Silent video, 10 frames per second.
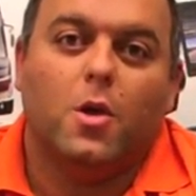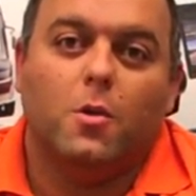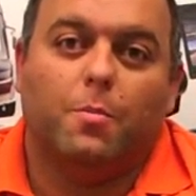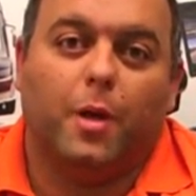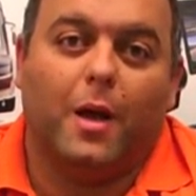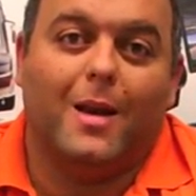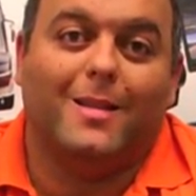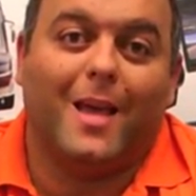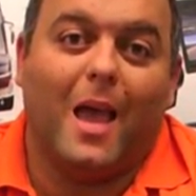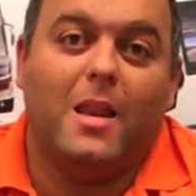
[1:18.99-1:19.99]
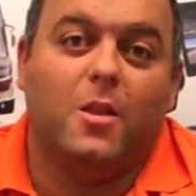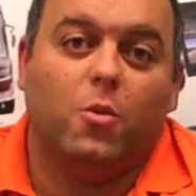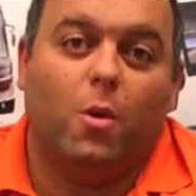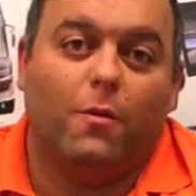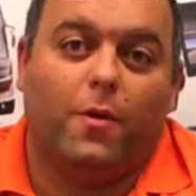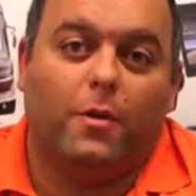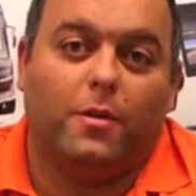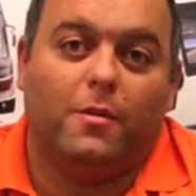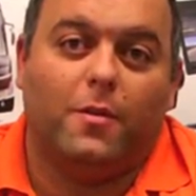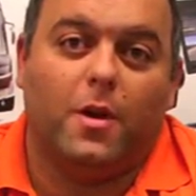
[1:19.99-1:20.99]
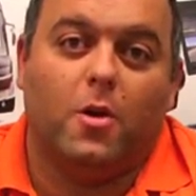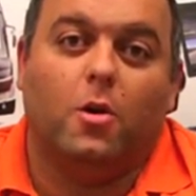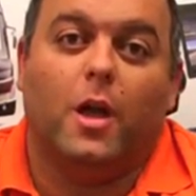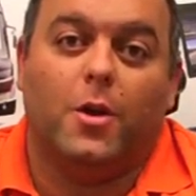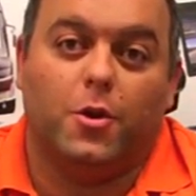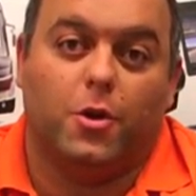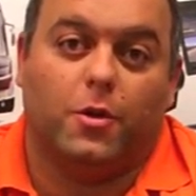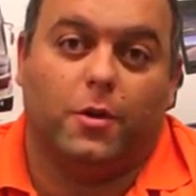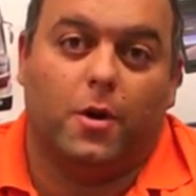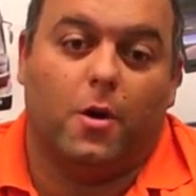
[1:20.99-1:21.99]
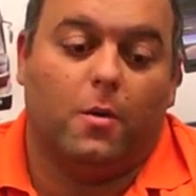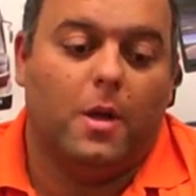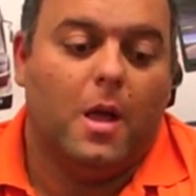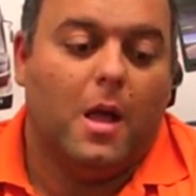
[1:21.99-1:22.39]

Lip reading: you plug it into any 12 volt in the vehicle, and you're good to go.